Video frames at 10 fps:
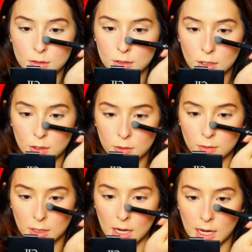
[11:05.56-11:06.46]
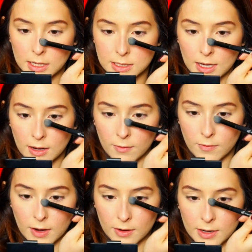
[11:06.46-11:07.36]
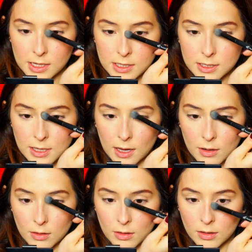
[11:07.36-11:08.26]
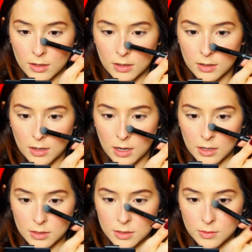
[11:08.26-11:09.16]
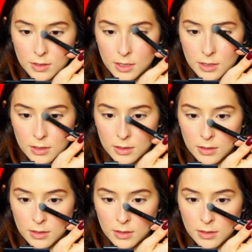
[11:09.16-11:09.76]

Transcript: to create a very subtle contour.